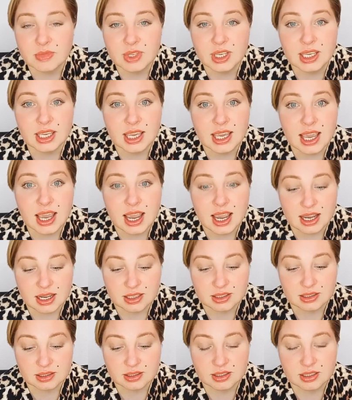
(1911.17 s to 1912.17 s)
yeah,
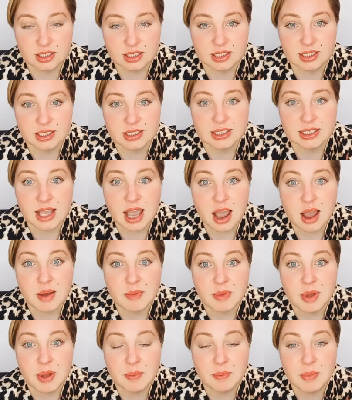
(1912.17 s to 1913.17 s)

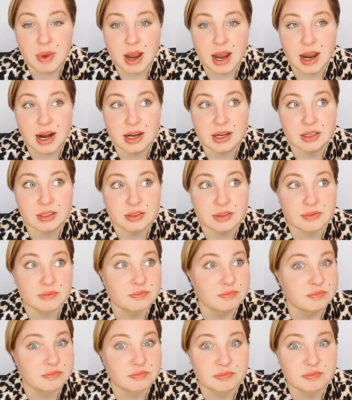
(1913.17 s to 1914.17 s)
some
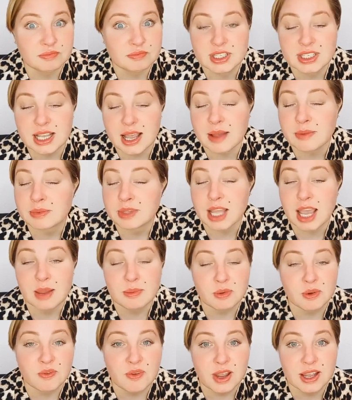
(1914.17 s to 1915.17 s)

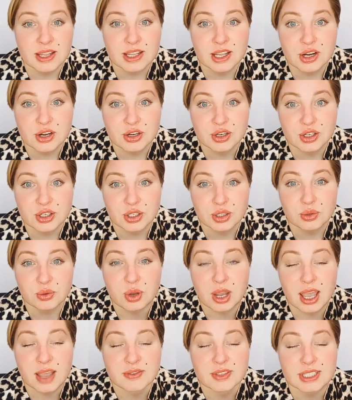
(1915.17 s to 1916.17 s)
type of energy, to
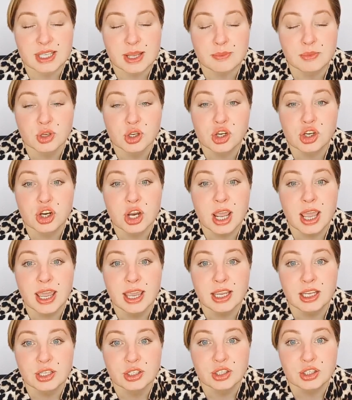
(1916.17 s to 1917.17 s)
have some
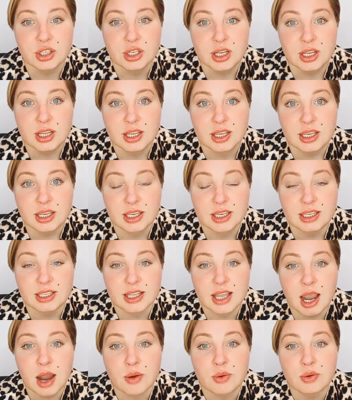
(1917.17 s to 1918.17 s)
change
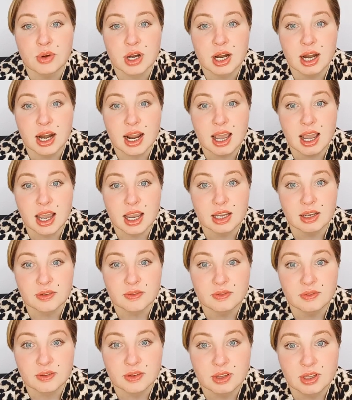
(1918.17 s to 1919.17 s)
in our
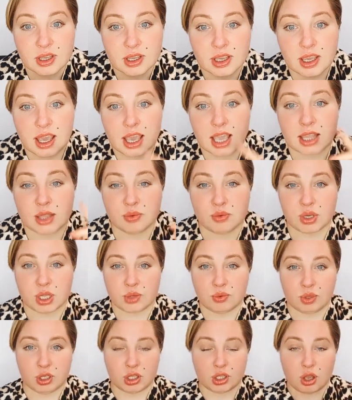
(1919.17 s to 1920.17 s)
life. And
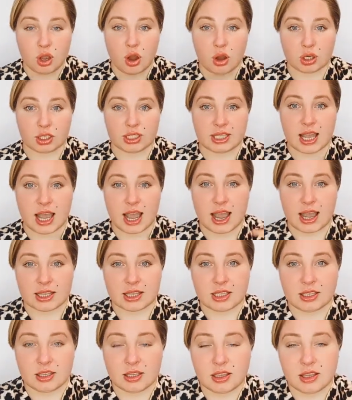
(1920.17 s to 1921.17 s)
when we talk that,